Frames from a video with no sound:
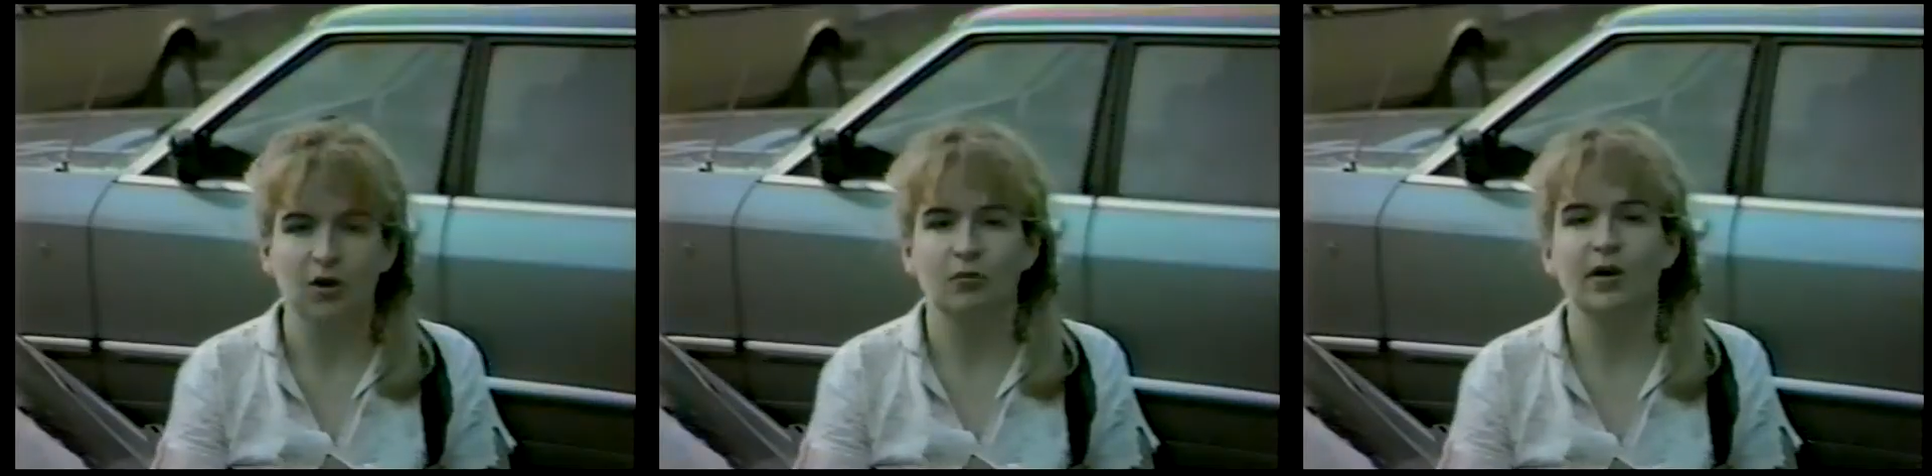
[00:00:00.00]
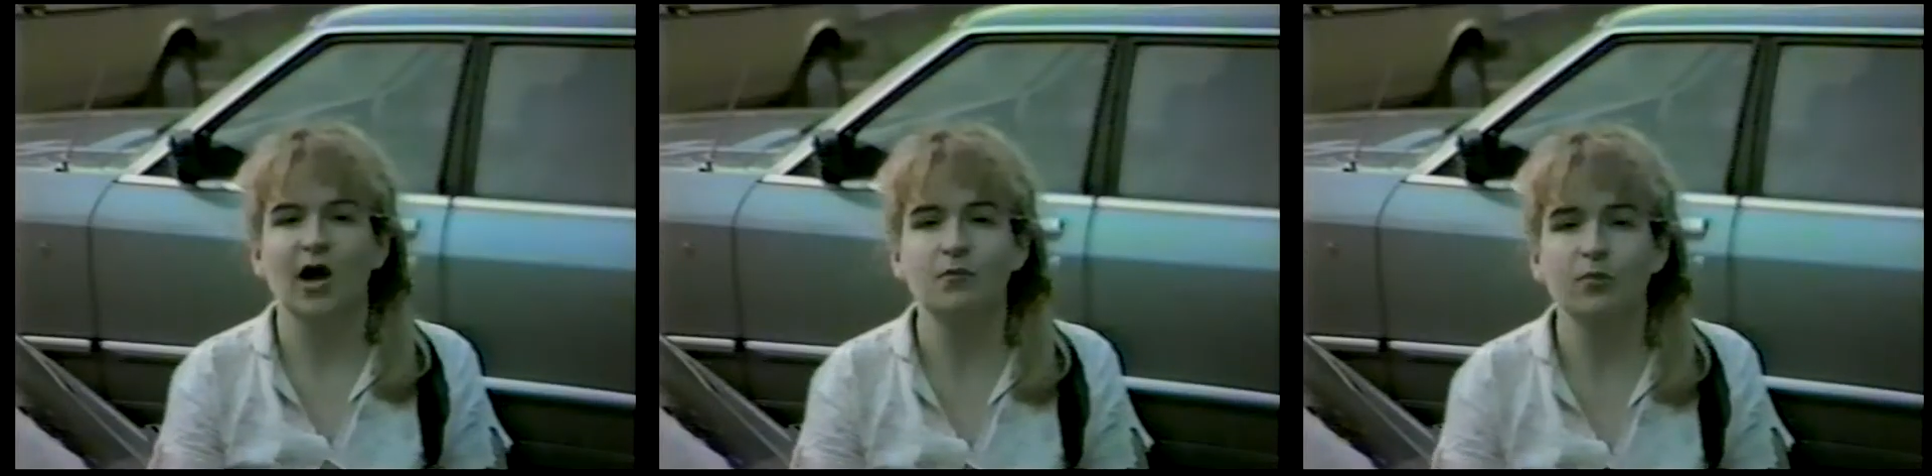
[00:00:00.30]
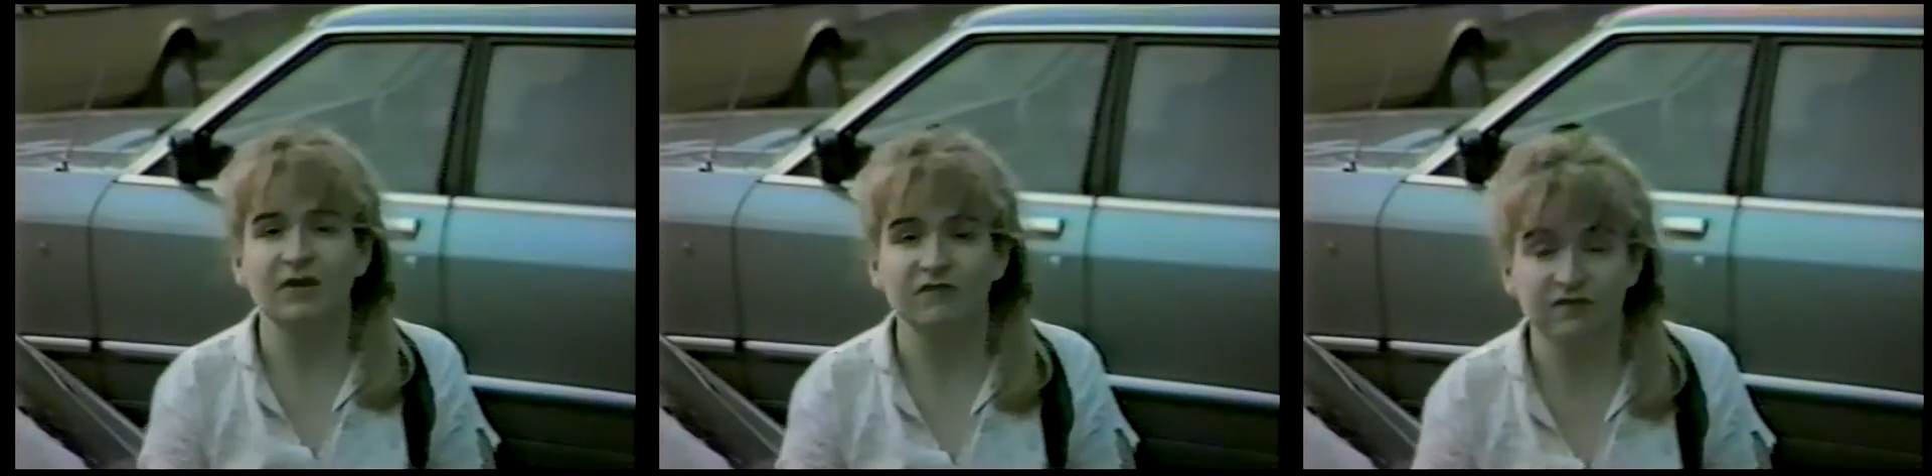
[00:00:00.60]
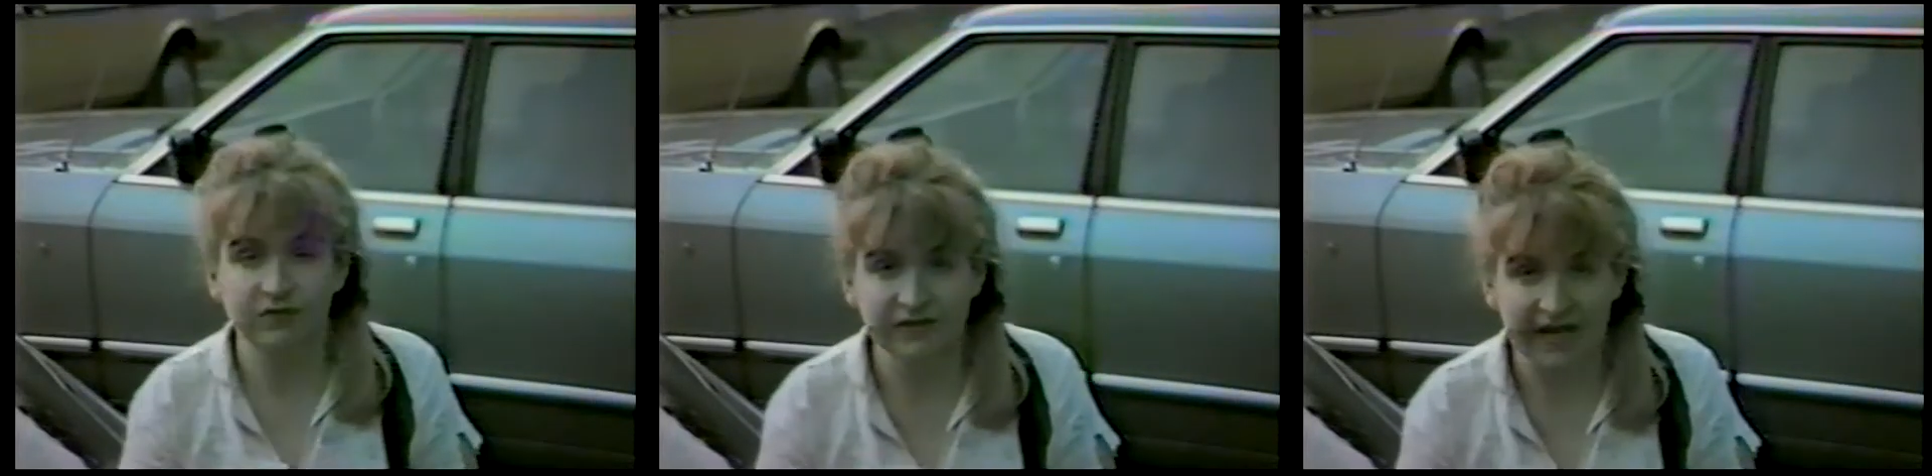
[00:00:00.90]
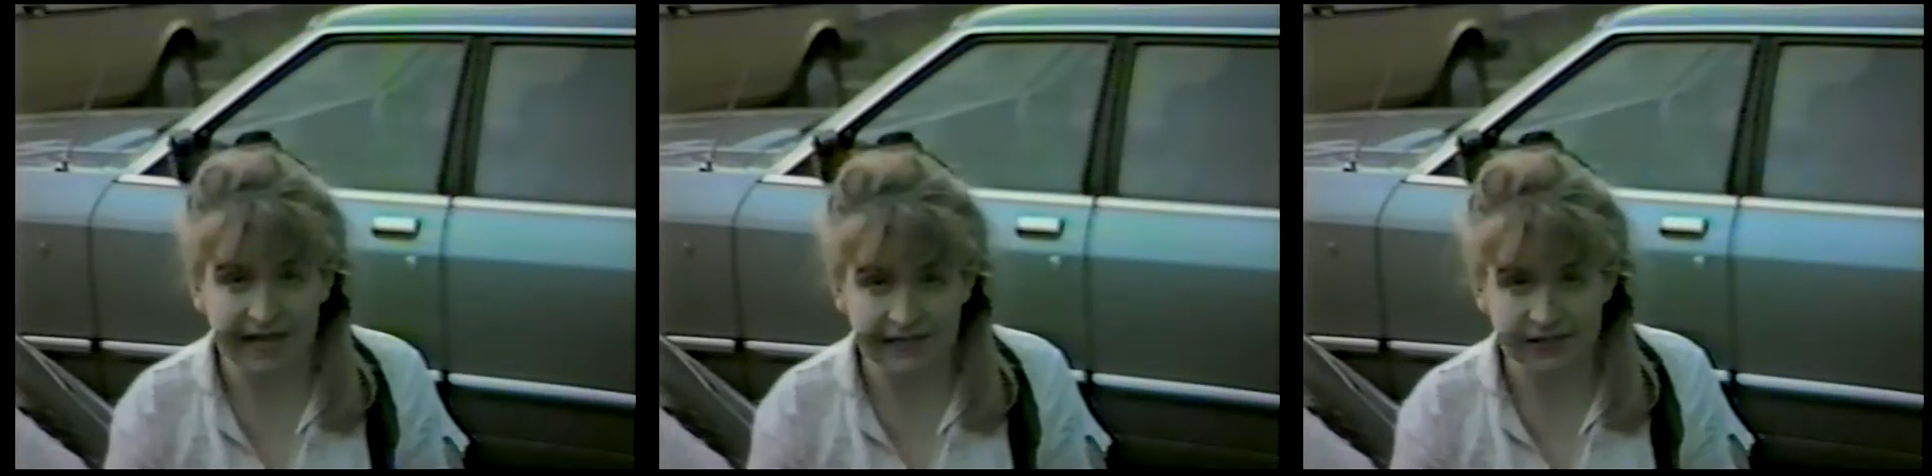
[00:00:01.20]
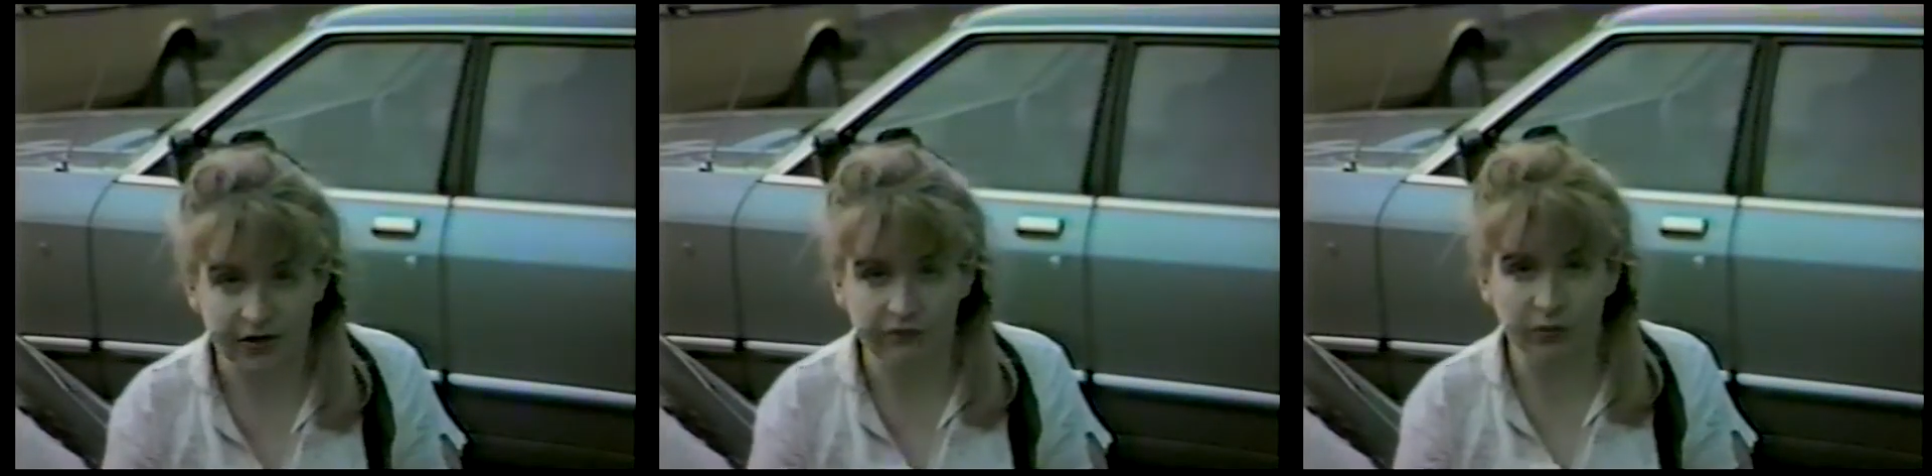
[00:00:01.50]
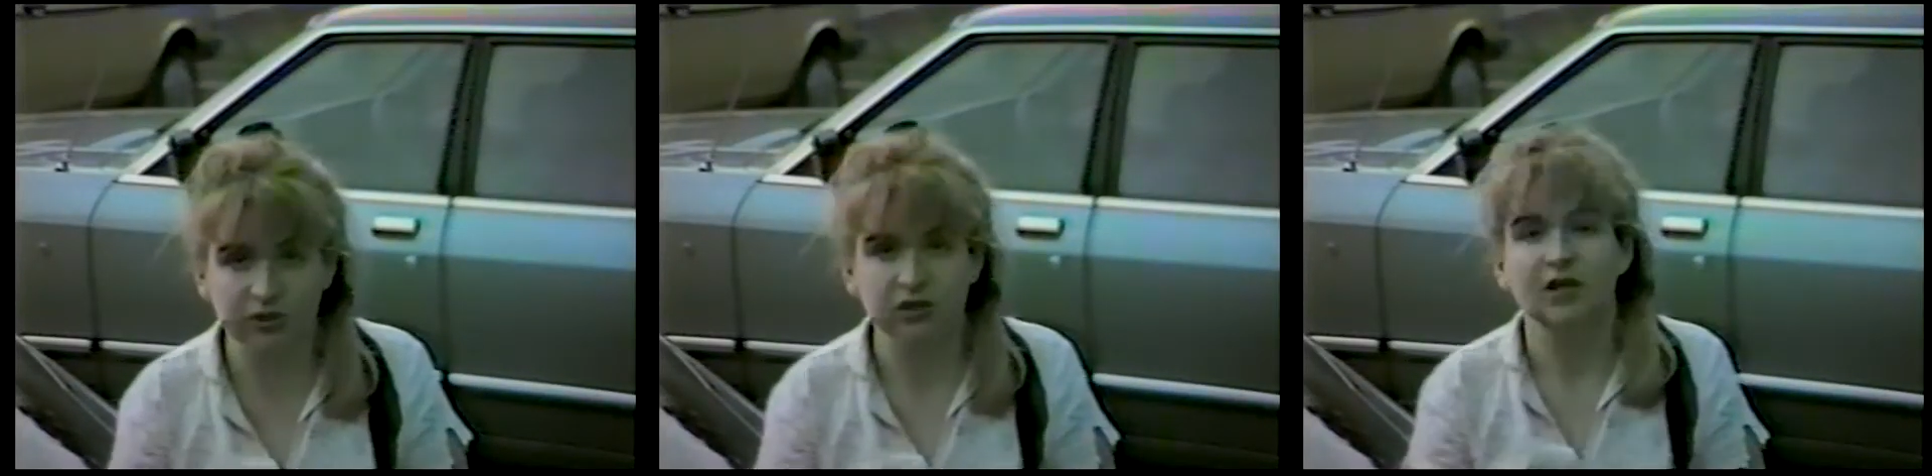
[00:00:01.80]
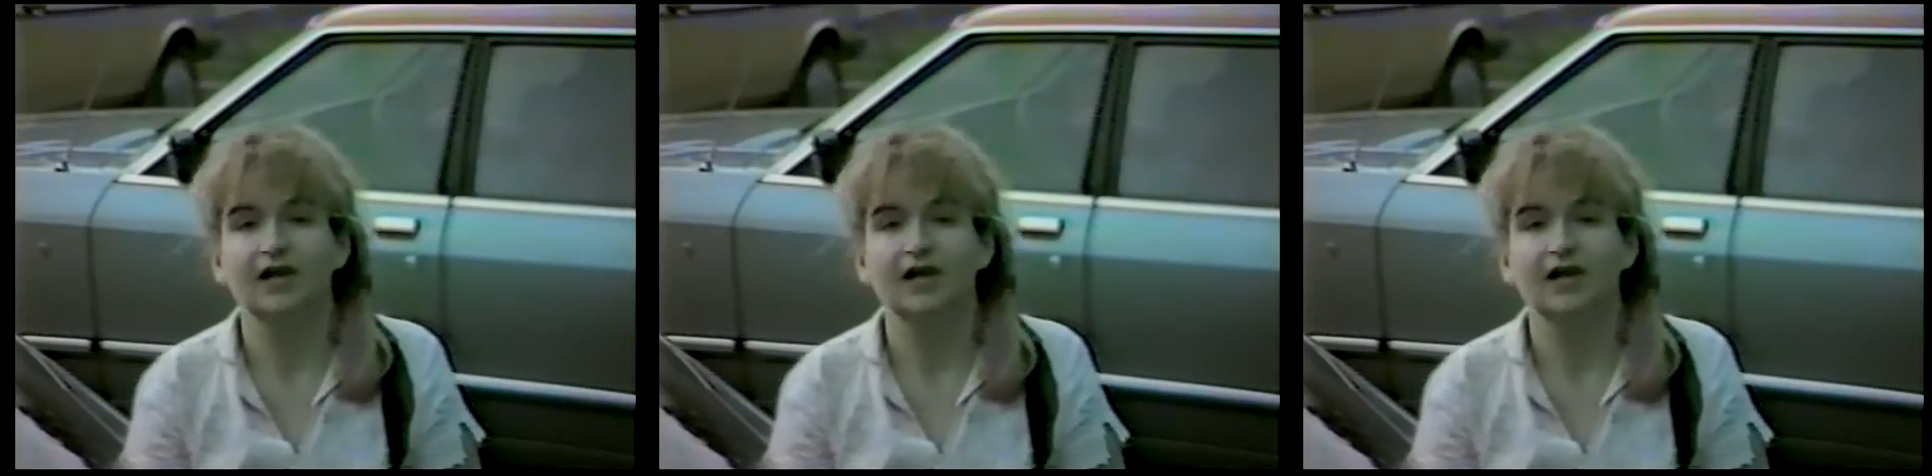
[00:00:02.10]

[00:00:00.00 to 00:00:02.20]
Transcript: We hope we have given you a taste of what